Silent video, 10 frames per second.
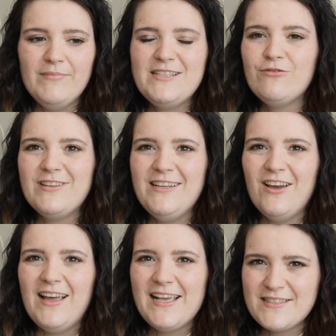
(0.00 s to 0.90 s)
He's not really
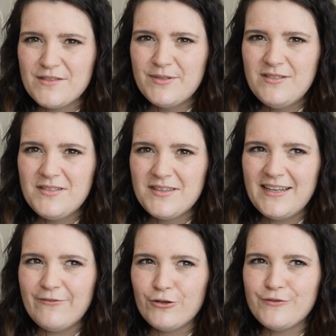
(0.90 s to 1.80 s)
her ex-husband.
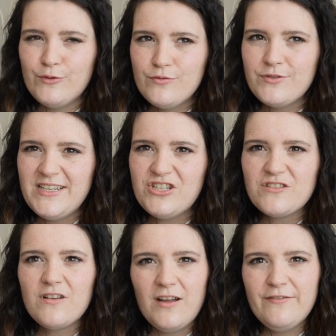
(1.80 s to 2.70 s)
They never got divorced. He
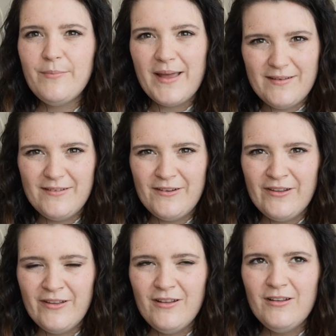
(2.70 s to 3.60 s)
just kind of abandoned her.